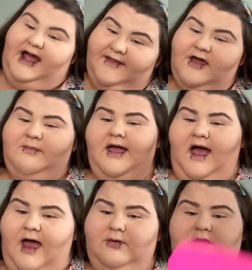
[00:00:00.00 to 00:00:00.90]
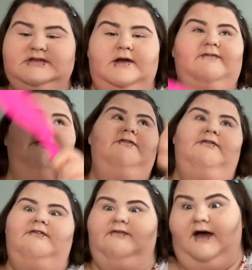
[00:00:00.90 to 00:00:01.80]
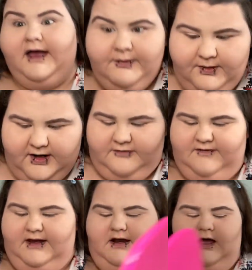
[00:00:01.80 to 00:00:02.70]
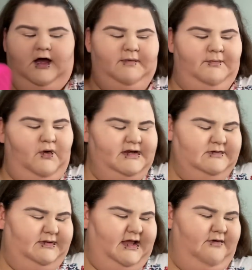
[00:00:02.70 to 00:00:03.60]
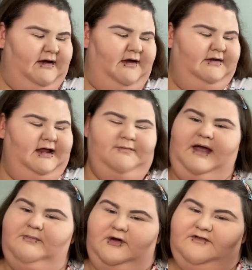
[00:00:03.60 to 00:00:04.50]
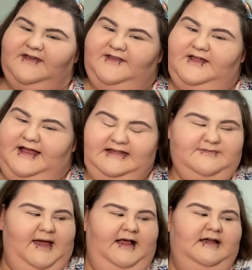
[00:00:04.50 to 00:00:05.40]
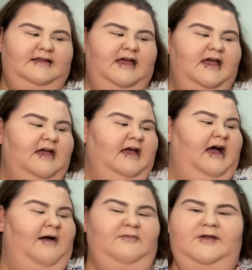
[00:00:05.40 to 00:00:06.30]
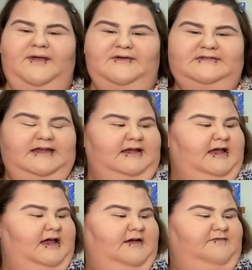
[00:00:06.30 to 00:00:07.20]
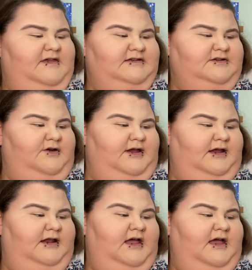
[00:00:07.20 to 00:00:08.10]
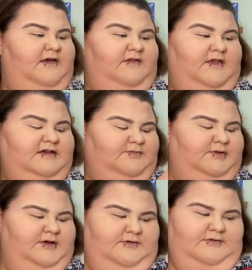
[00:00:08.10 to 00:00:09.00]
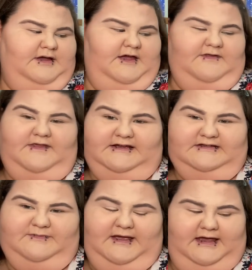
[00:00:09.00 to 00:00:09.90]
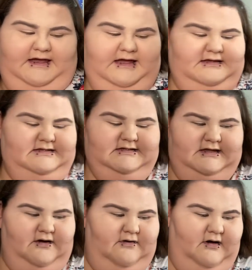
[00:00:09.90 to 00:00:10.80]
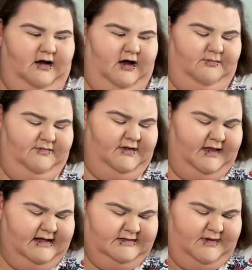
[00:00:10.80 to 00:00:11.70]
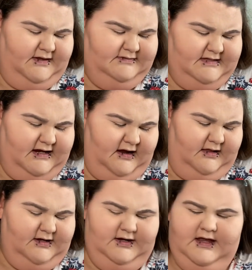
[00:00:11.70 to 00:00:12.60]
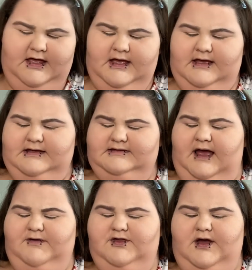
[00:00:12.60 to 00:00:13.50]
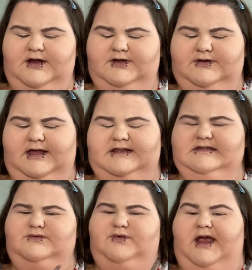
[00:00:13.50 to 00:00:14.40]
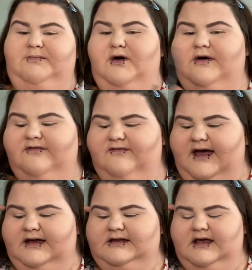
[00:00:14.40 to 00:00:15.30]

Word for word: that my eyebrows are fucking perfect, um, I'm going to play around in my Morphe Hit the Lights palette. I'm going to be using this green, this blue and this pink so um the last time i used that color is i was trying to do like this rainbow effect